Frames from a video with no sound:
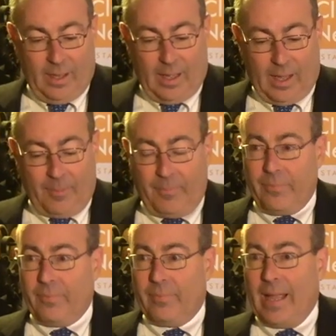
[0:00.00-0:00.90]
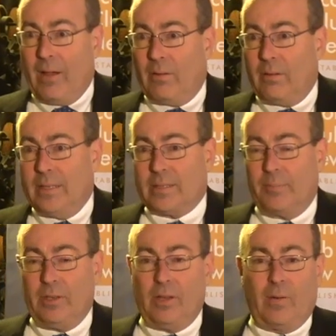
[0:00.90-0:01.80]
Now, as some
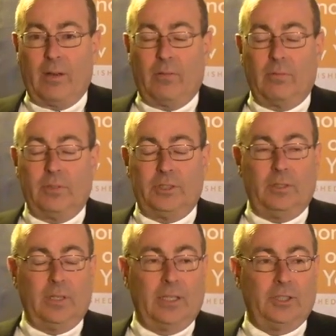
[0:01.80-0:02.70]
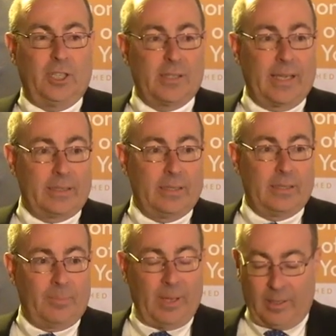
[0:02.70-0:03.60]
of you know, I don't just like to
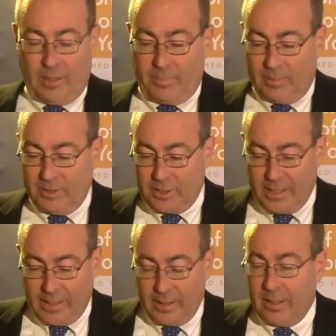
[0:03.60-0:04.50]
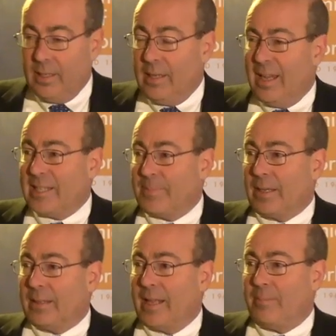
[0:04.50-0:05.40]
depend on the published data. I spend a
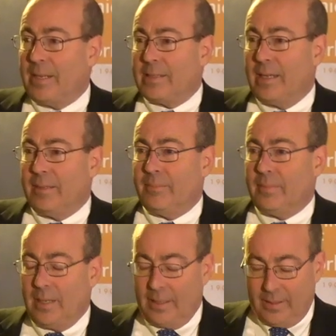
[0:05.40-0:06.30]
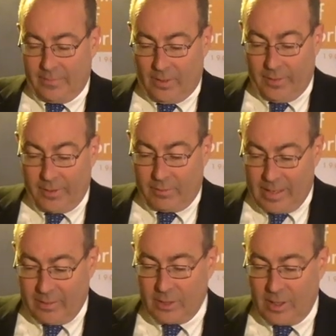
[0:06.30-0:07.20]
lot of my time on the
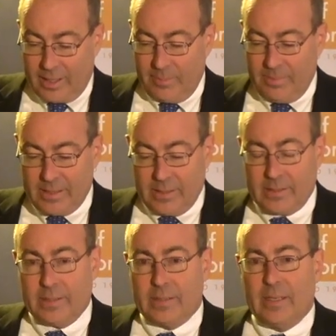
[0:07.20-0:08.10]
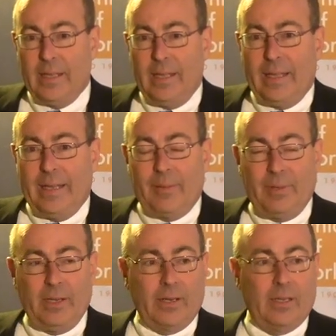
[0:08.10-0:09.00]
ground talking to businesses. And I'm
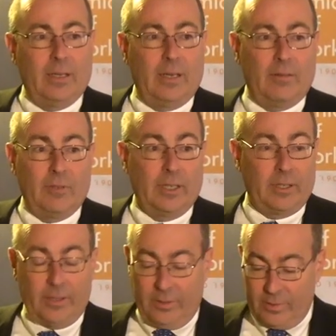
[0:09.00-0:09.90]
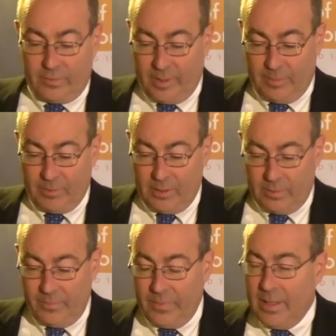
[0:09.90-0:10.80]
hearing really good news from them too.